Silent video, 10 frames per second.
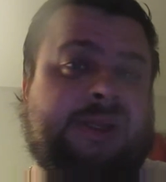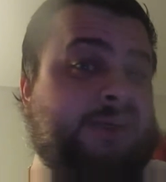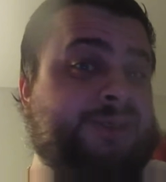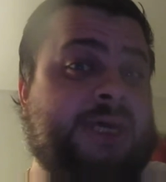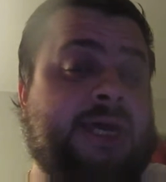
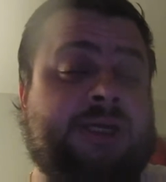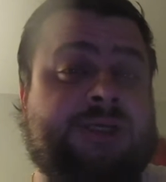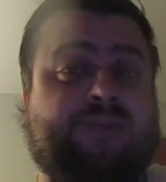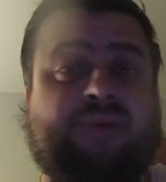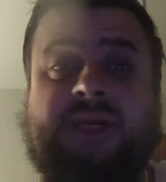
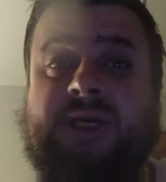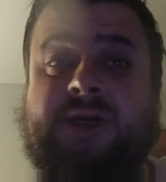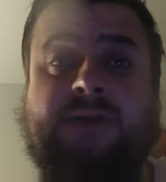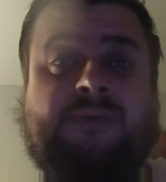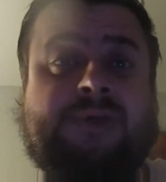He's pretty
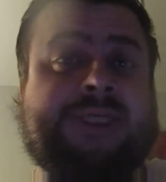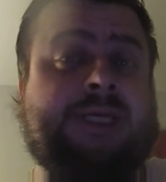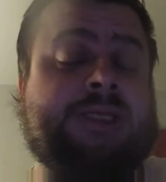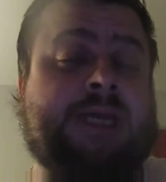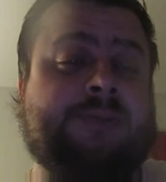good if you've
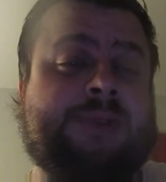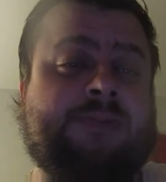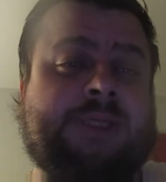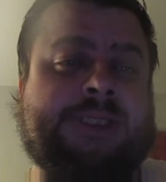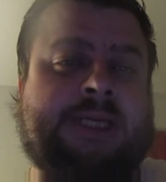seen tapes
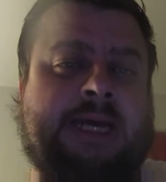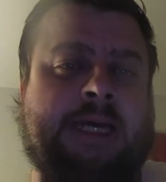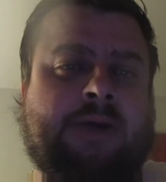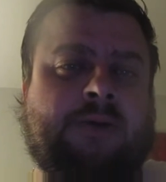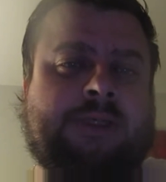of this
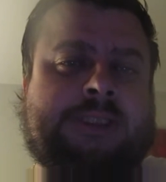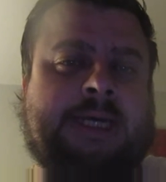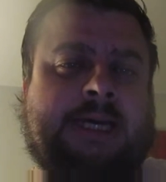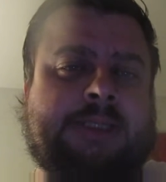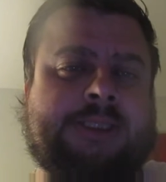guy going
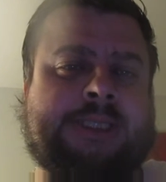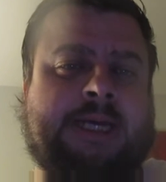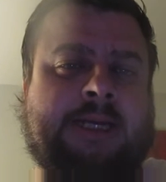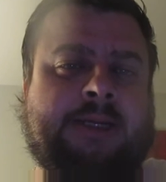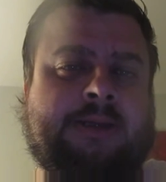side to
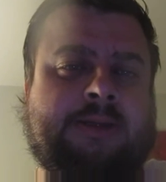side.